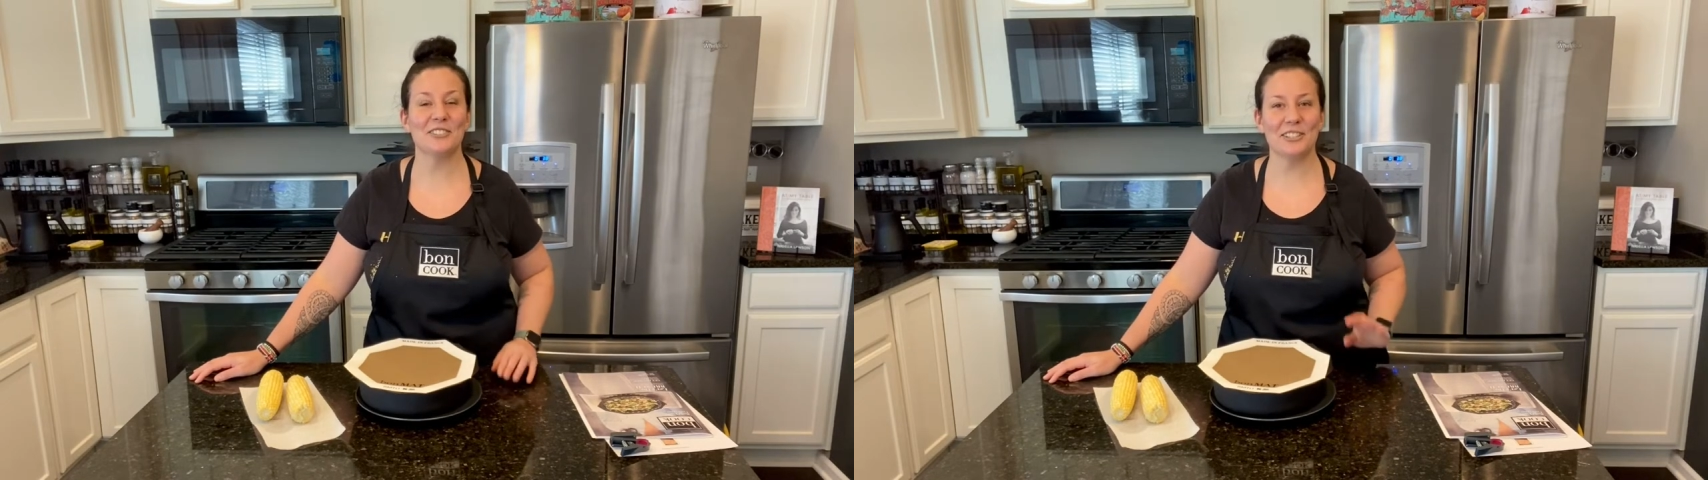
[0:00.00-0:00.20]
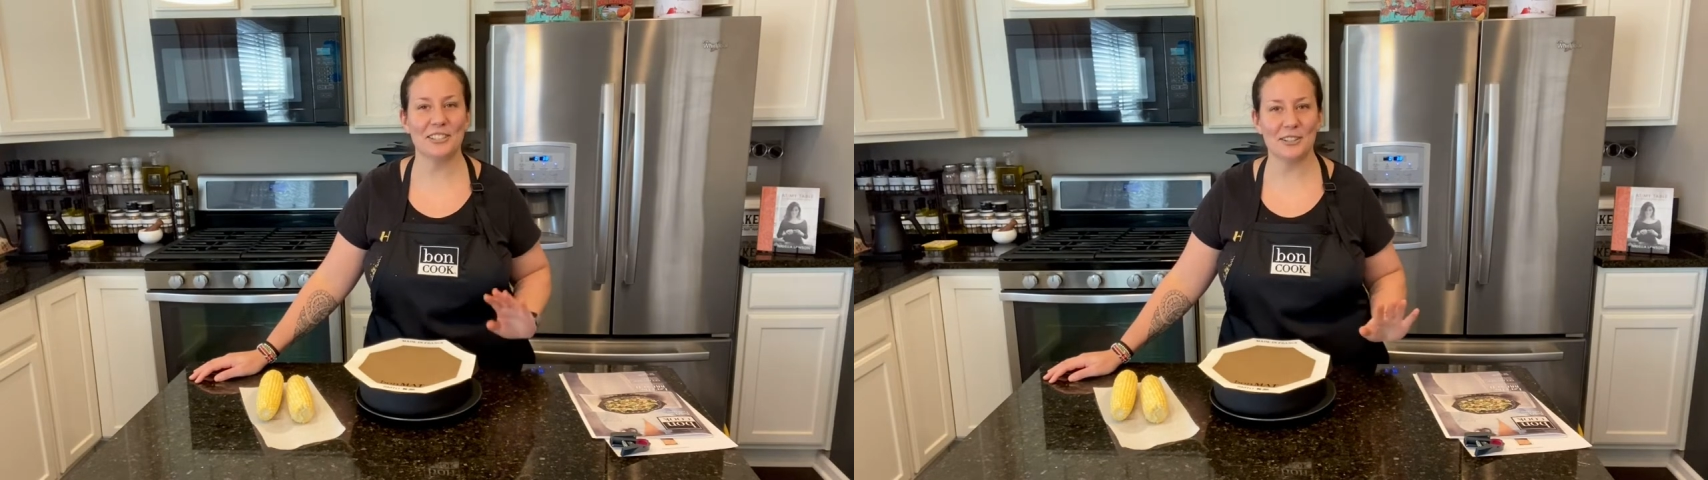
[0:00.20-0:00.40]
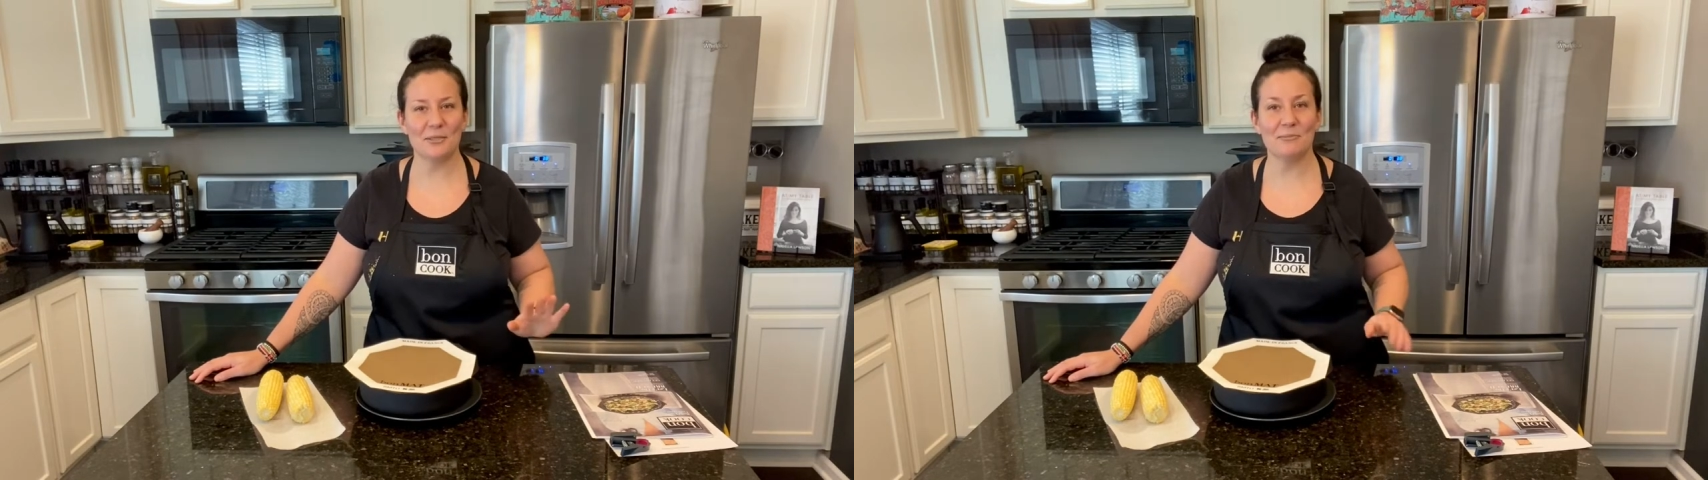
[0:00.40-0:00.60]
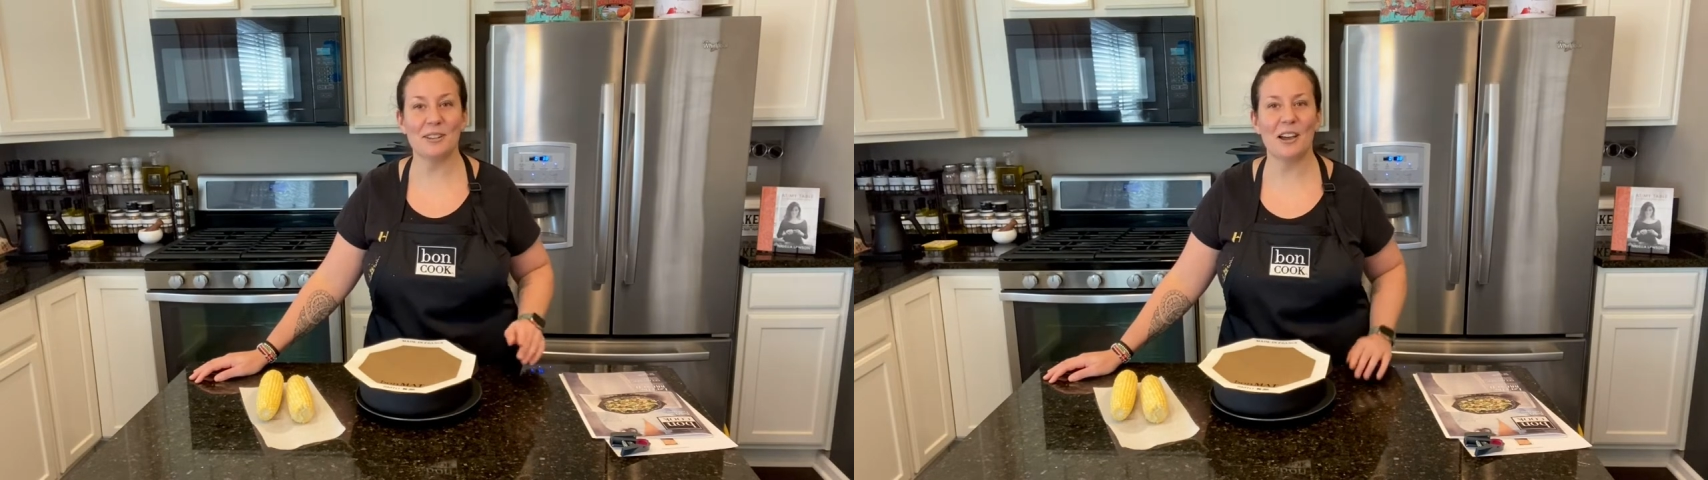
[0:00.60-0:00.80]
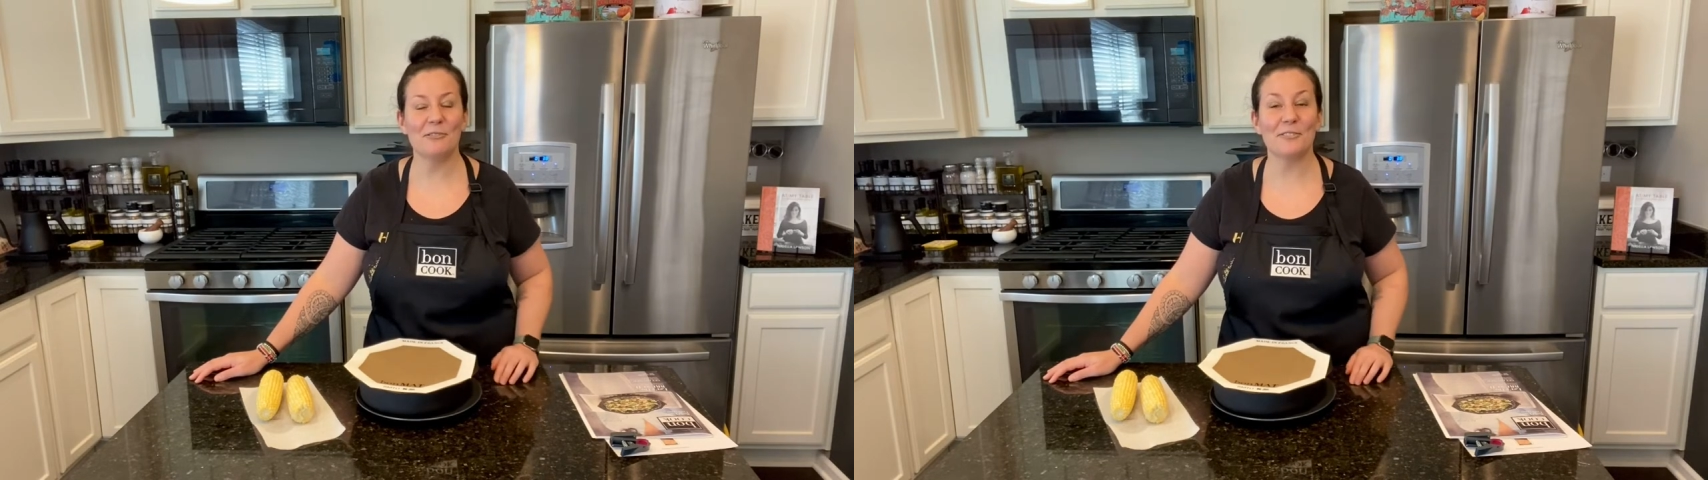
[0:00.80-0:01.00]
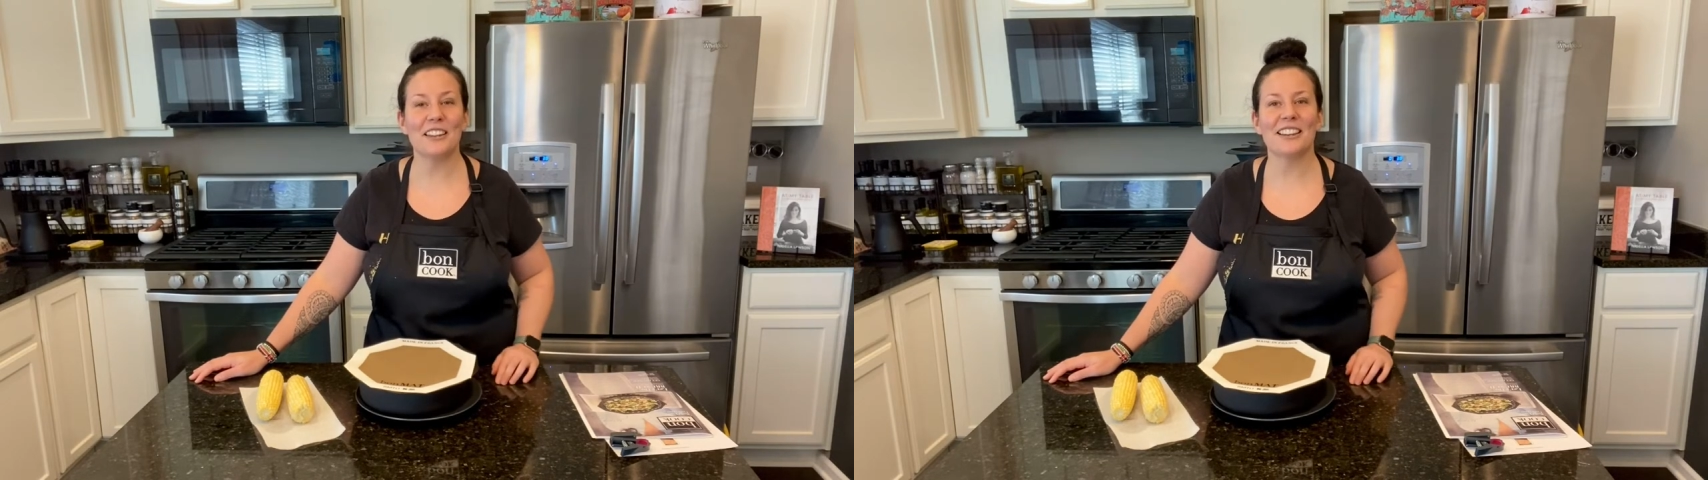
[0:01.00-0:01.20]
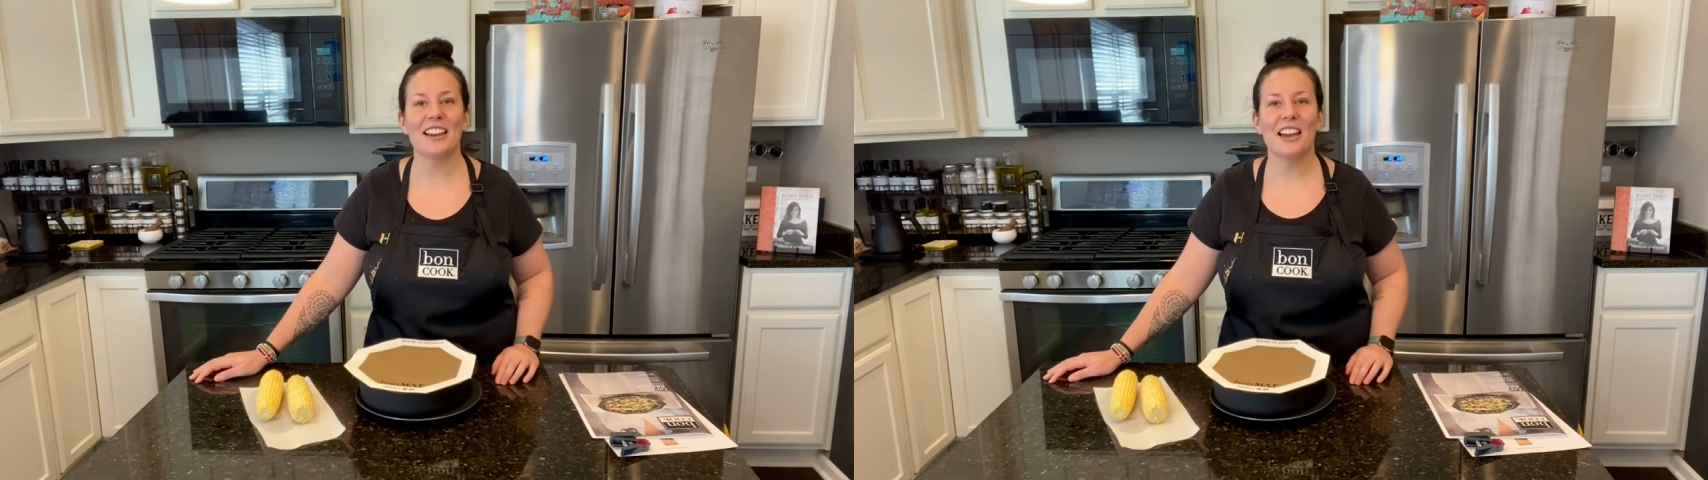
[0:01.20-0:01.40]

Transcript: she's gonna be laughing.